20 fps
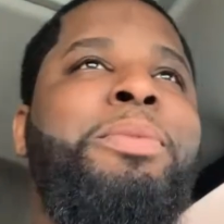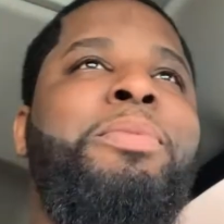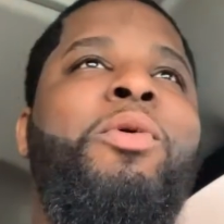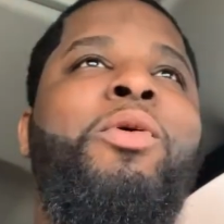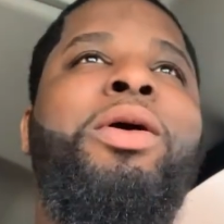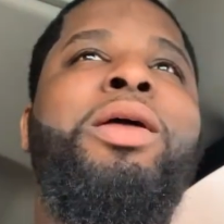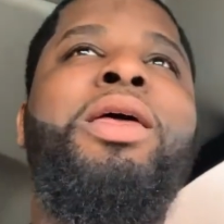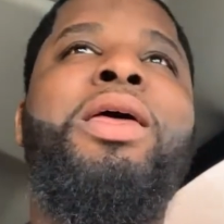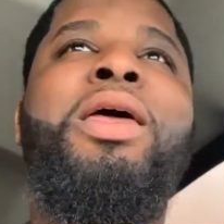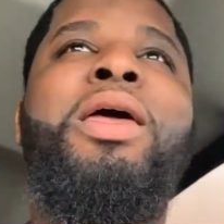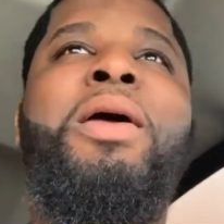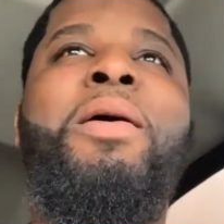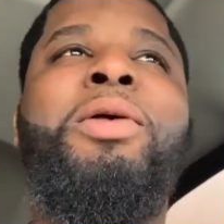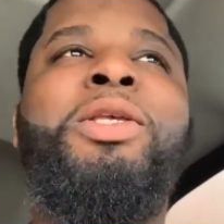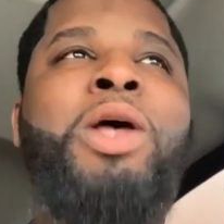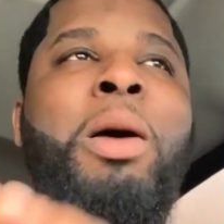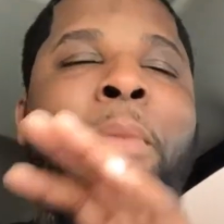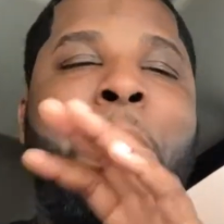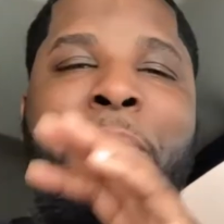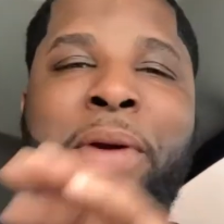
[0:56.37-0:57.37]
the point.
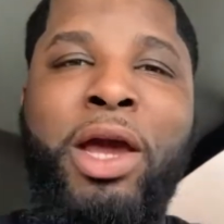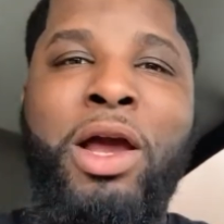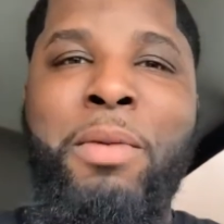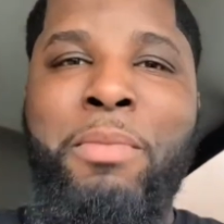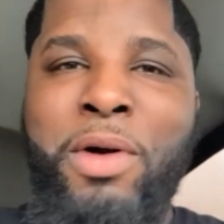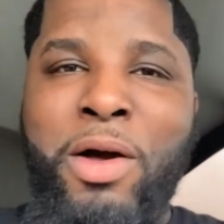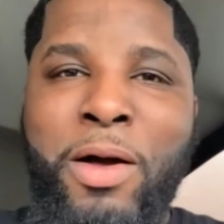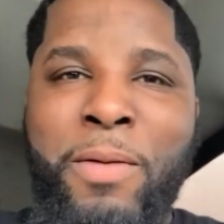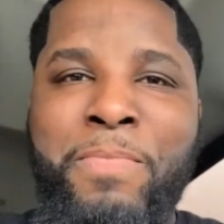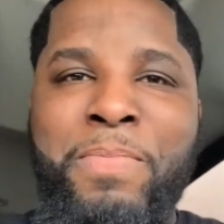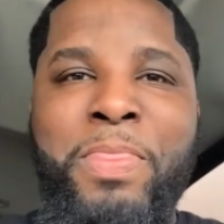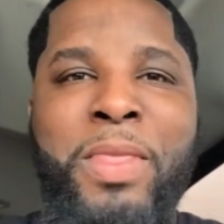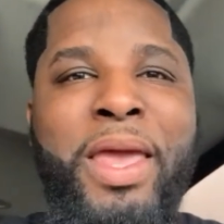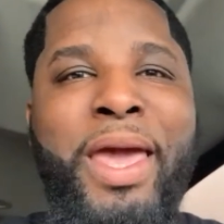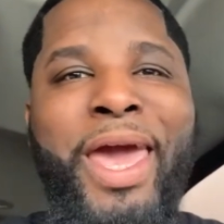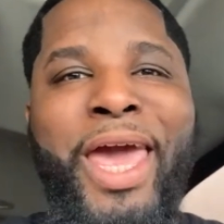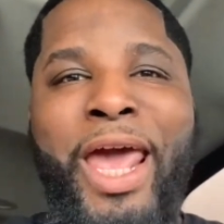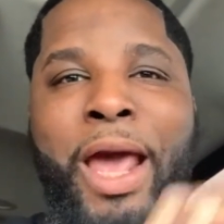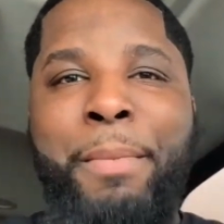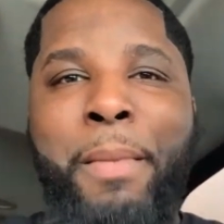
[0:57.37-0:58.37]
So I'm gonna pick him up
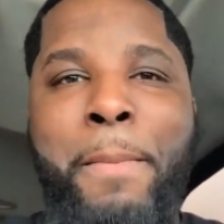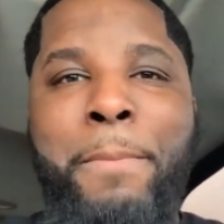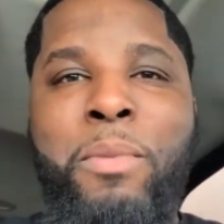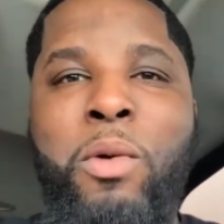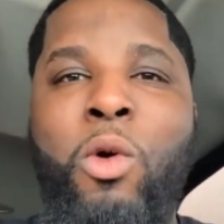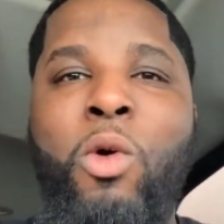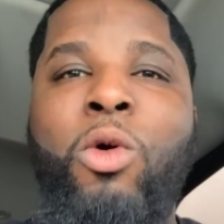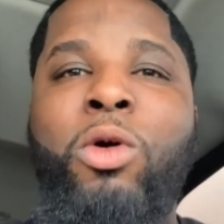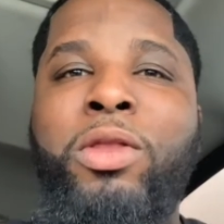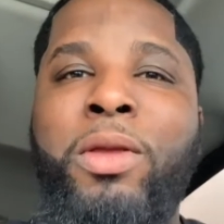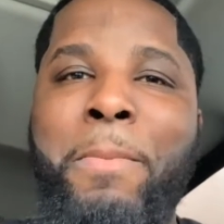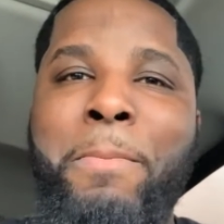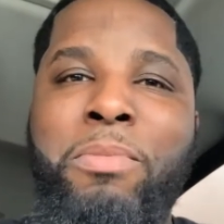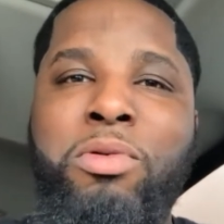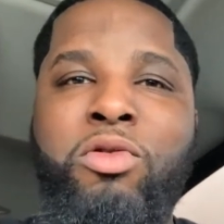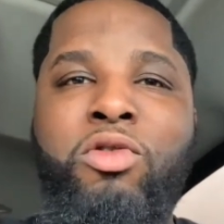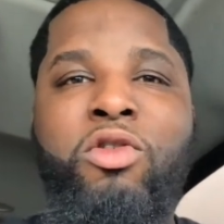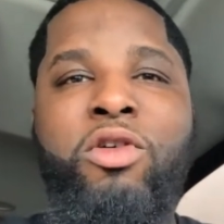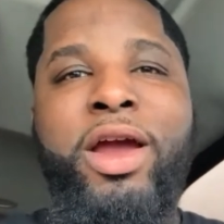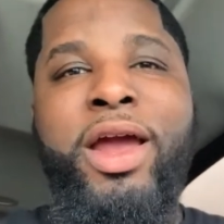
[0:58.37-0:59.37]
and I'm gonna pull the
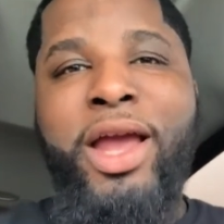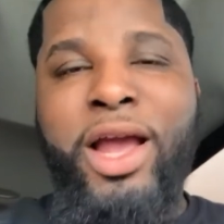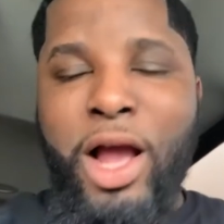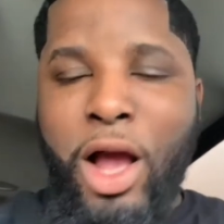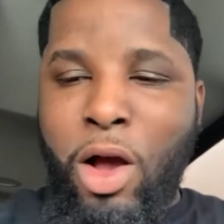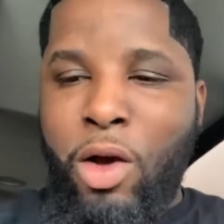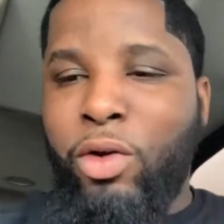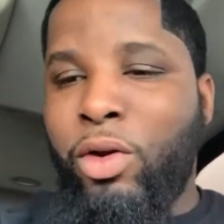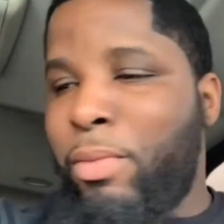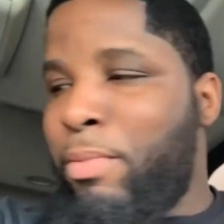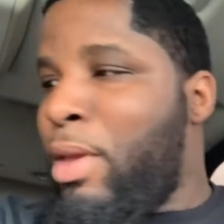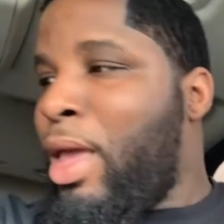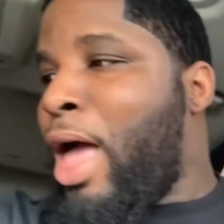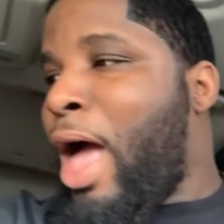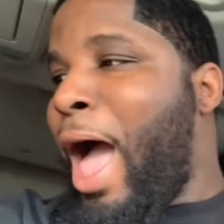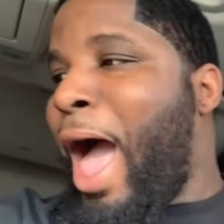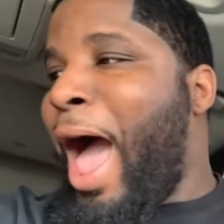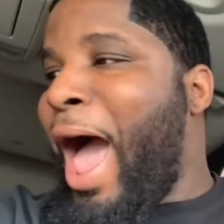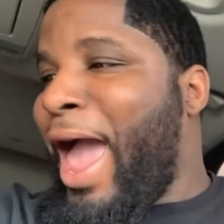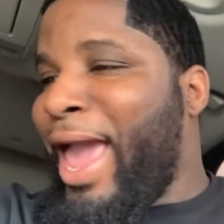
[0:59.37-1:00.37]
prank on him.
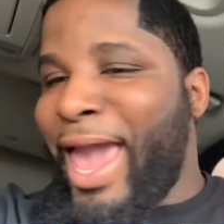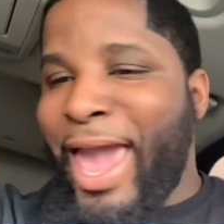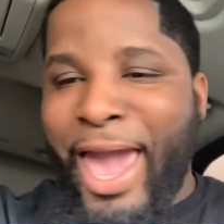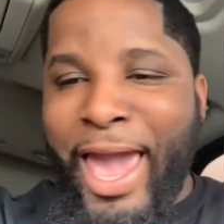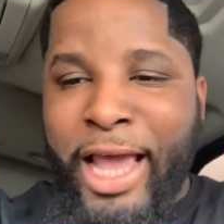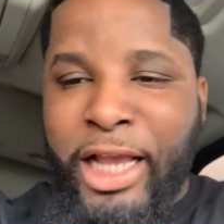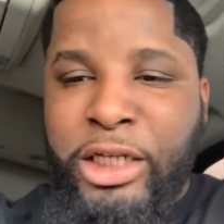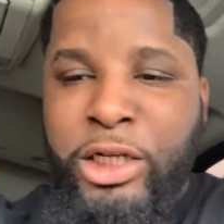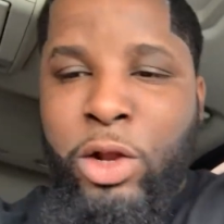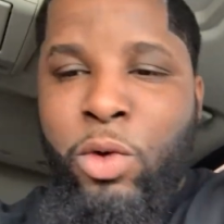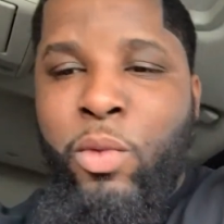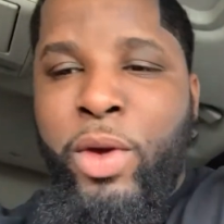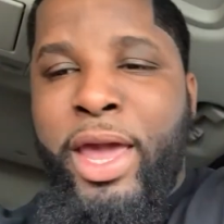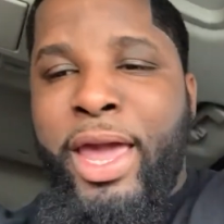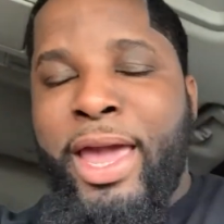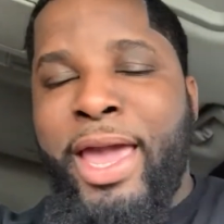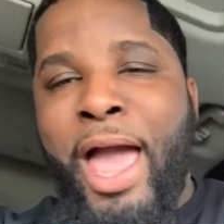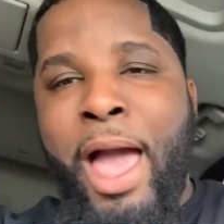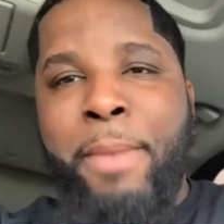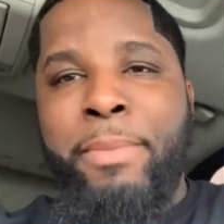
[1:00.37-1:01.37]
I actually went
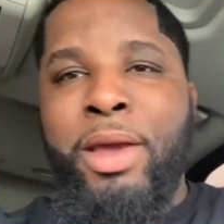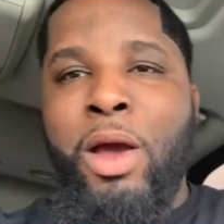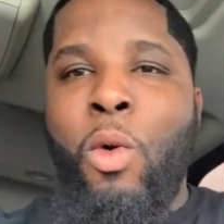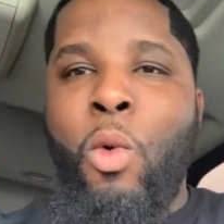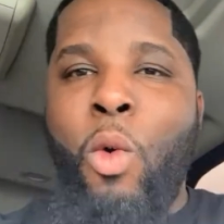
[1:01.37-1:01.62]
and got me a